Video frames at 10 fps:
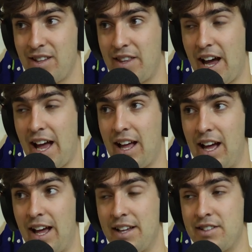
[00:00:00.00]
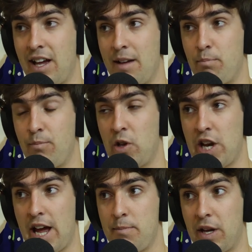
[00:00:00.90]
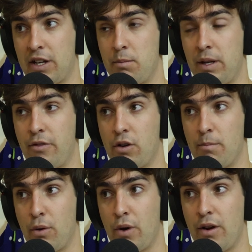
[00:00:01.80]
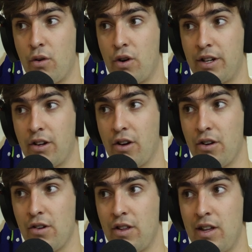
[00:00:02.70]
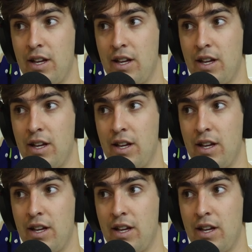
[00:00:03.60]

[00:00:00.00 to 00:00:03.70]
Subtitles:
that has a name that could be for a boy or a girl,